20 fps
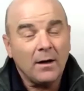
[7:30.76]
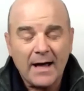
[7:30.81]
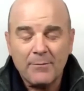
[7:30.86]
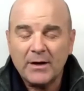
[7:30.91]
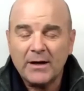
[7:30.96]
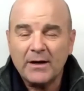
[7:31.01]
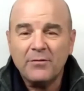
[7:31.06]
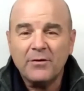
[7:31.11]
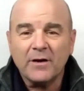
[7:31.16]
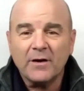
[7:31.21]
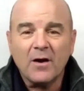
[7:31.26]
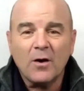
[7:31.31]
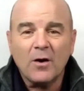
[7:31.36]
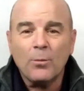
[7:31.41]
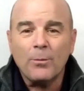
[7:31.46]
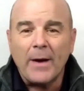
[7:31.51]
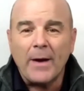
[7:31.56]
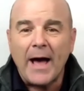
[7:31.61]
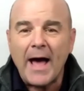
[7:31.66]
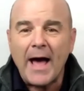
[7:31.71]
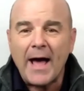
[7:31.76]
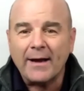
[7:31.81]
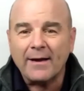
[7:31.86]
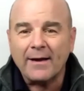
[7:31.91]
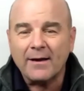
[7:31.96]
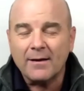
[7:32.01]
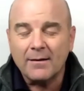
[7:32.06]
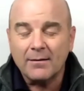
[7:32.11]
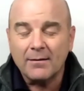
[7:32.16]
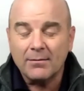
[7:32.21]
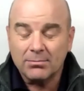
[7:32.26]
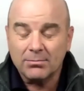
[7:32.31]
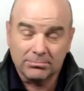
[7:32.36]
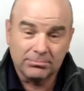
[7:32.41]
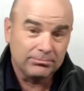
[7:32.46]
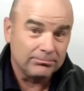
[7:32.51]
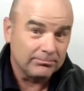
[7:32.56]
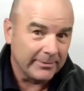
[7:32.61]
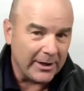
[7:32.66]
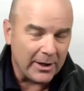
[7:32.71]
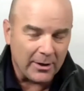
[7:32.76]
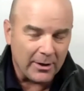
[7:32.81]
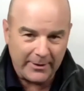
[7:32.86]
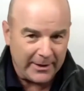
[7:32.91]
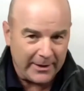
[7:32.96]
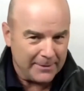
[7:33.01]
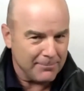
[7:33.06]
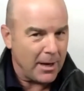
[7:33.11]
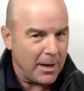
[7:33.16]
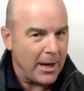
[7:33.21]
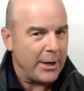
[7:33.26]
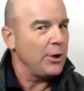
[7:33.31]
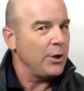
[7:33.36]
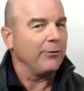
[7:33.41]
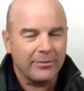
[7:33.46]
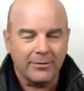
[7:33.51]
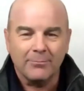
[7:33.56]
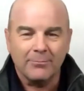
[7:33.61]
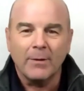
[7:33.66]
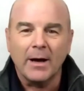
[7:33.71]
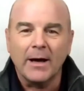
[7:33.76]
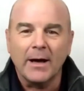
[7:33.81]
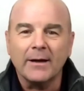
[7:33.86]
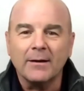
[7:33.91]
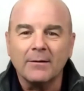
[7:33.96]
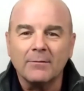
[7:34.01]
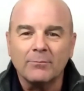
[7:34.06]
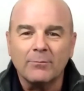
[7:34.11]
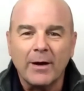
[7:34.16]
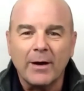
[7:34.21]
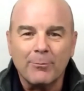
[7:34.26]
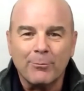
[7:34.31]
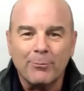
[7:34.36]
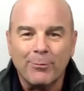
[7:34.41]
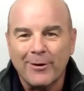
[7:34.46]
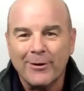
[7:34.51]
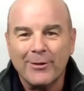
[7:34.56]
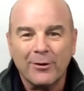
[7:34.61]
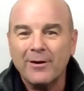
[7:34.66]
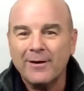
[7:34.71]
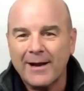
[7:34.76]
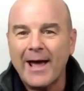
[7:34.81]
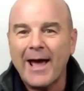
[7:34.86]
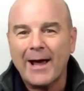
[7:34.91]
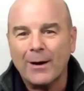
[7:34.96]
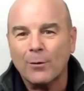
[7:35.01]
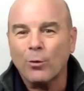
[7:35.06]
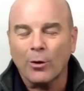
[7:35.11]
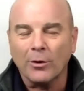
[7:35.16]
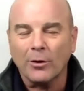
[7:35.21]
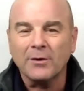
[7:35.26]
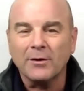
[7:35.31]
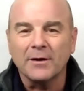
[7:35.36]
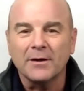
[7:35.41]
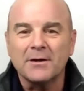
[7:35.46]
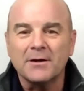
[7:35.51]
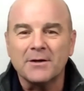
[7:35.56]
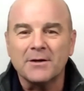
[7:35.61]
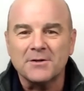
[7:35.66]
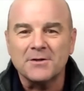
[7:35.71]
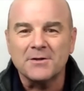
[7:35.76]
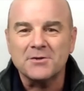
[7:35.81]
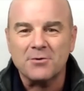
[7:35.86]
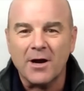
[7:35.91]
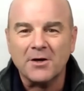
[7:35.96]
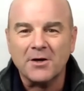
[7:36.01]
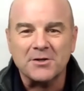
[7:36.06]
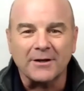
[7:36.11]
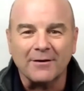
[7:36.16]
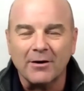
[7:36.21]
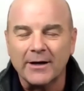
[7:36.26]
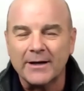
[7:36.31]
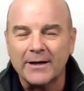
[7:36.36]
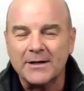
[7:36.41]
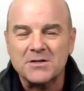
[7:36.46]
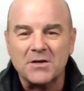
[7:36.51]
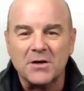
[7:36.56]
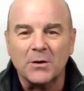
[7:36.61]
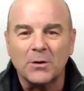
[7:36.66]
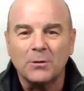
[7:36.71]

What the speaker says: mean, if you go back, in my youth, my brother and dad worked in construction, right? So